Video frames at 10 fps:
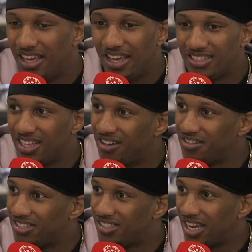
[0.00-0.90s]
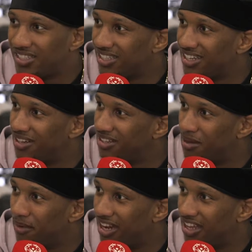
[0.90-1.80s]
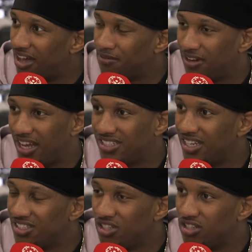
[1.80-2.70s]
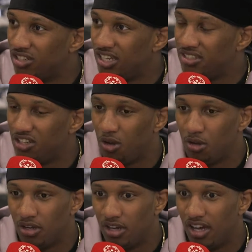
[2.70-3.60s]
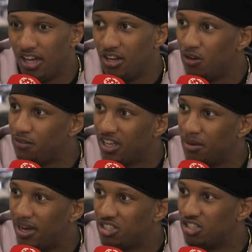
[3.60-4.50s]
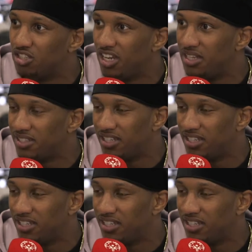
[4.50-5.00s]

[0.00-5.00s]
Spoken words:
instead of chasing the money, I feel like chasing your dreams. You know, don't forget about your dreams,